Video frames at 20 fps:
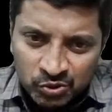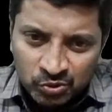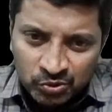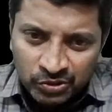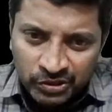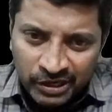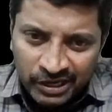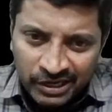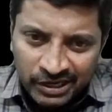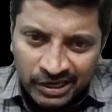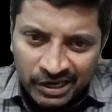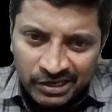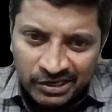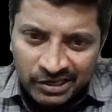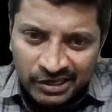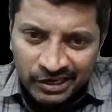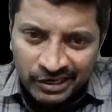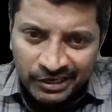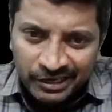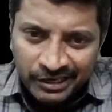take a
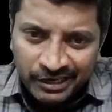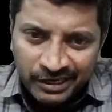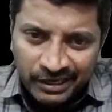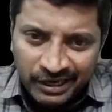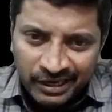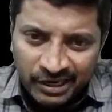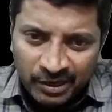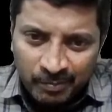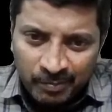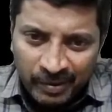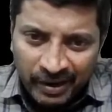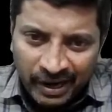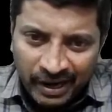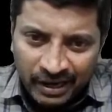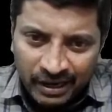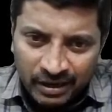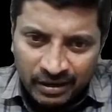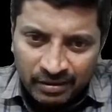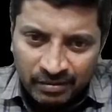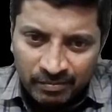DD in a
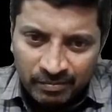bank.